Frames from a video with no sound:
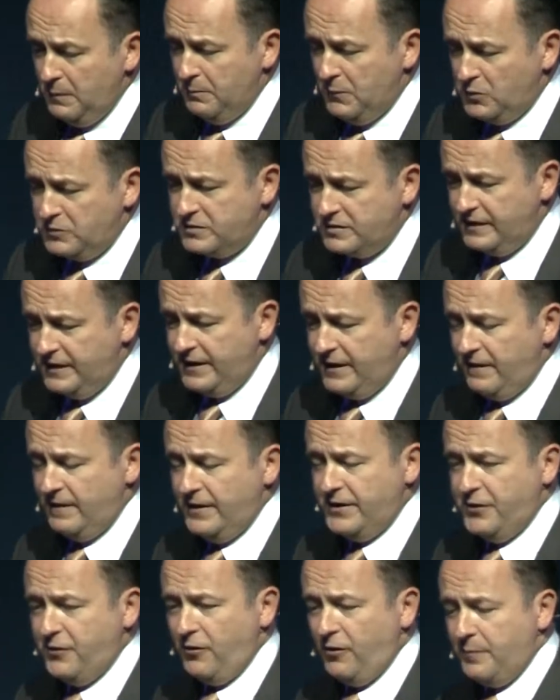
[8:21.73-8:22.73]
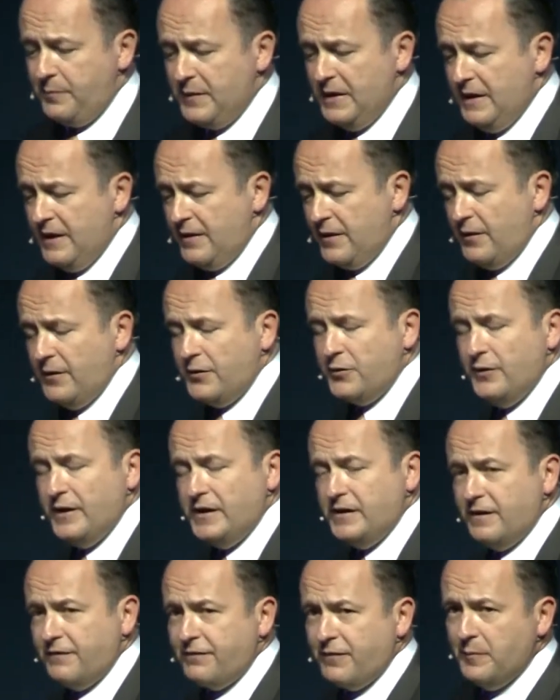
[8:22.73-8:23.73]
mostly here in Europe, that are
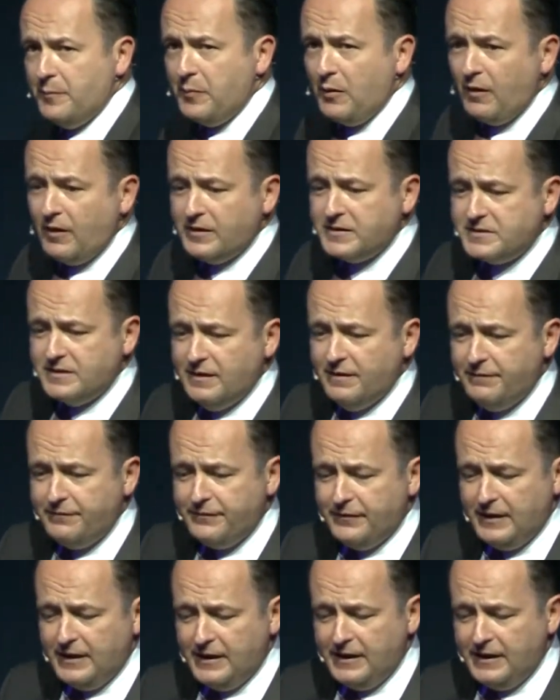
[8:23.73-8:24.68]
doing different parts of